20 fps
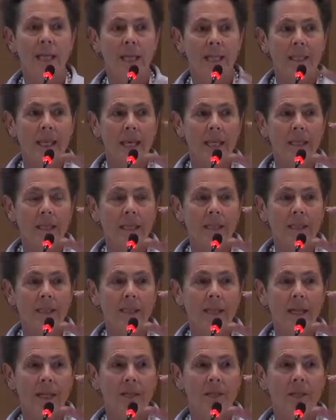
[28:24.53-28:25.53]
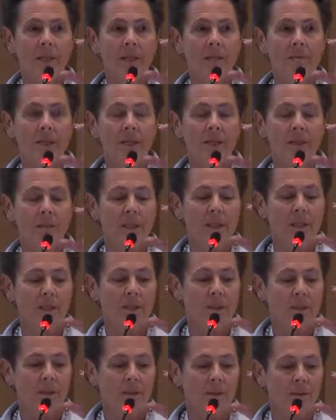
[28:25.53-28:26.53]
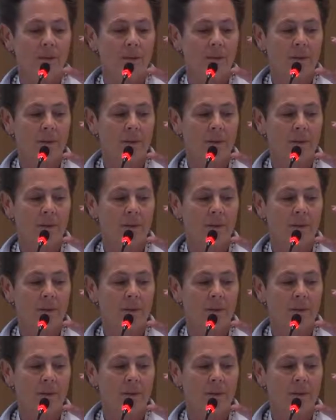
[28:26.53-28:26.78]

in that little section in between the two.